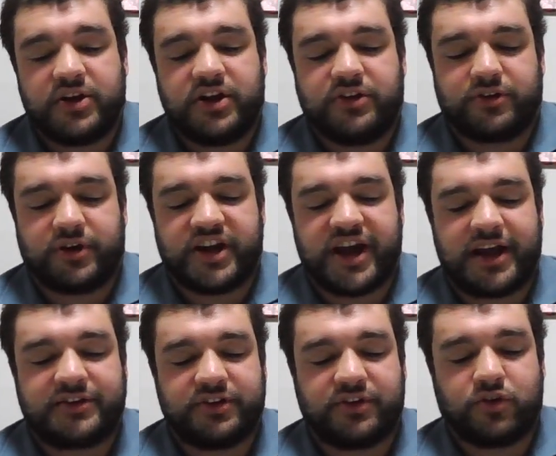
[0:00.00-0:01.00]
either
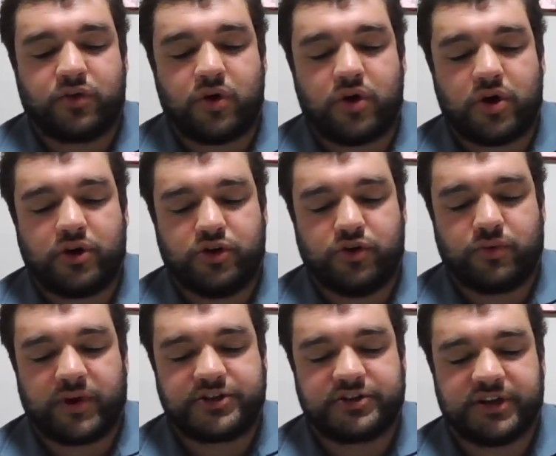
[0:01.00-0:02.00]
enacting a new
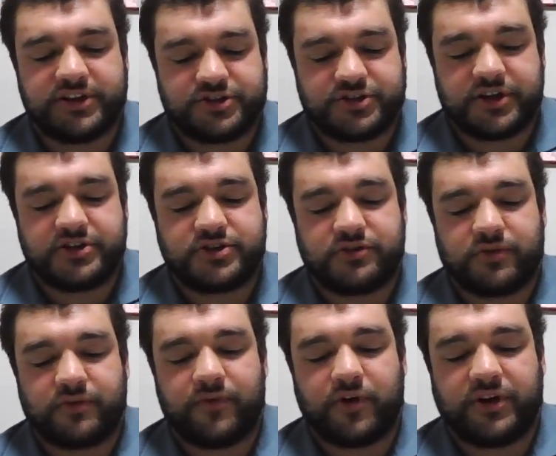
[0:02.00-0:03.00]
legislation
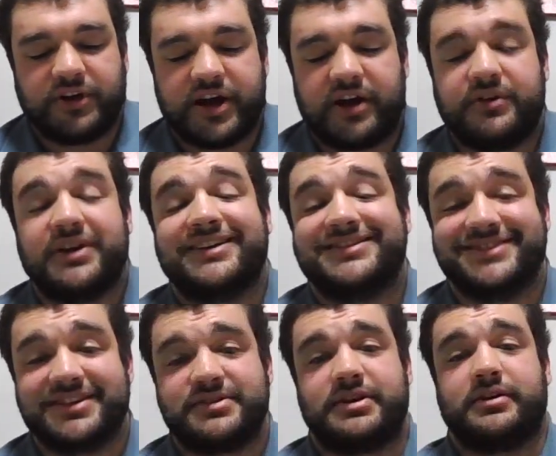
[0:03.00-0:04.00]
or voting down
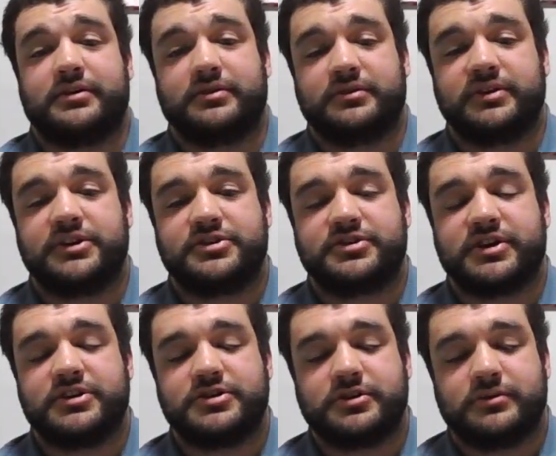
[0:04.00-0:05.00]
existing
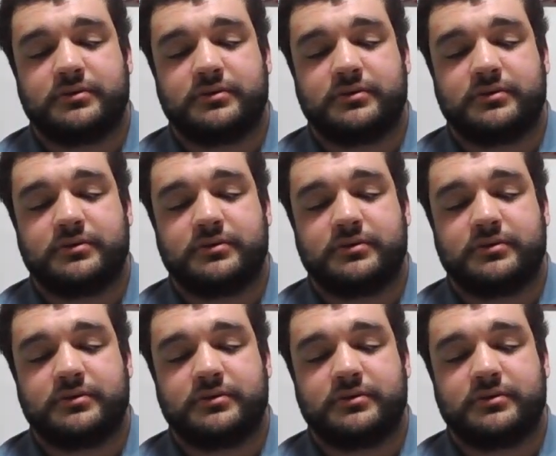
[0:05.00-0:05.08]
legislation.